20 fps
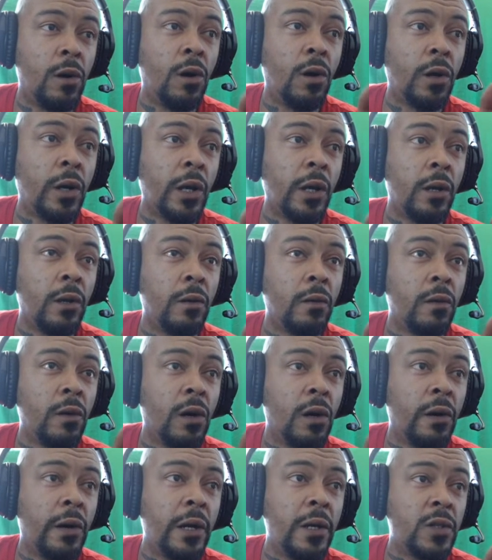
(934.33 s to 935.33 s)
Okay. All
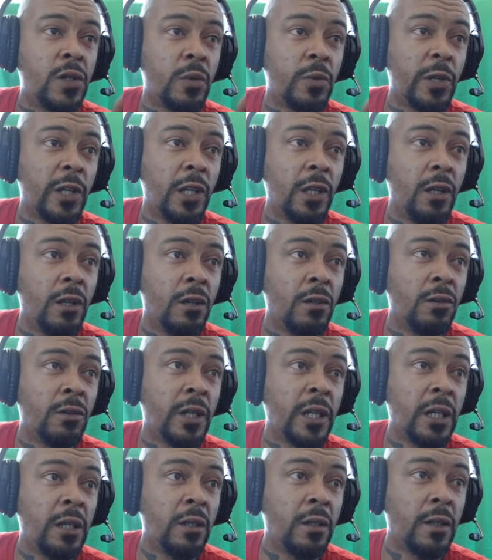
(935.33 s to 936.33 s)
right. So we're going to hit
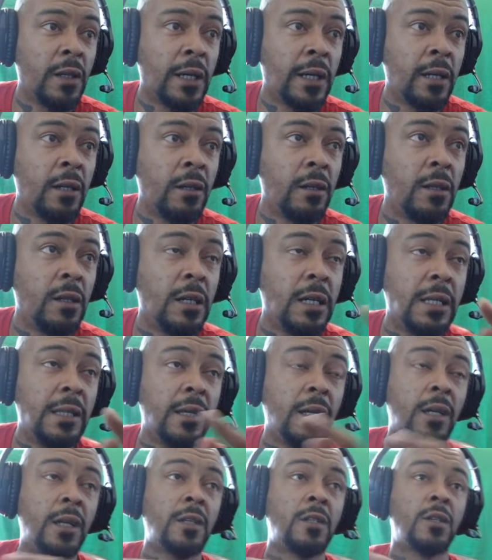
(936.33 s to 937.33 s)
OK on that. And
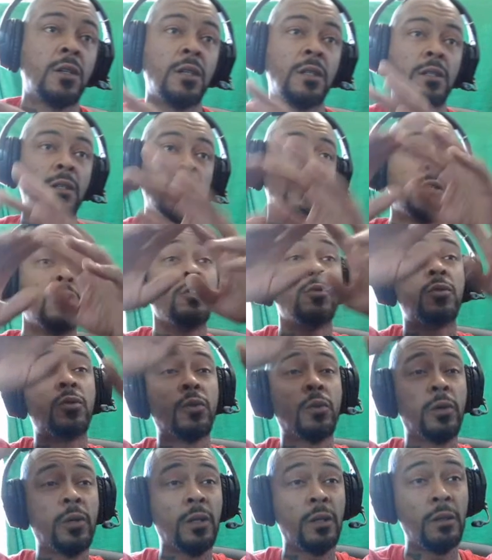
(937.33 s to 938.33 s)
then that's going to take you to
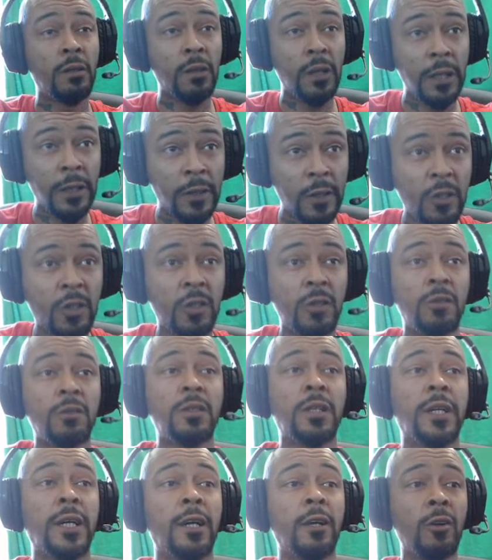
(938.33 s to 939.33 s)
an additional
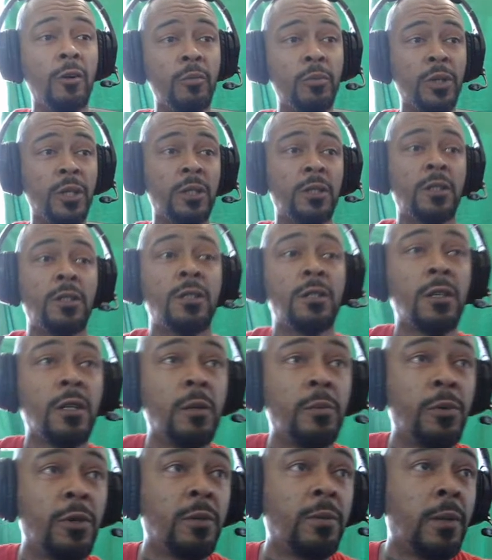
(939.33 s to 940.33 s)
dialog box that's going to
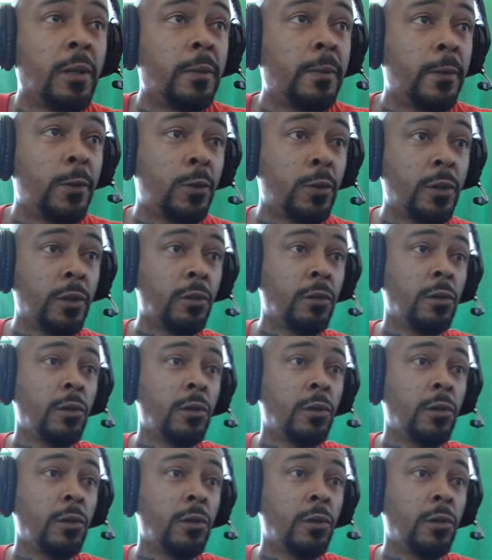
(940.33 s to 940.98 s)
pop up as well.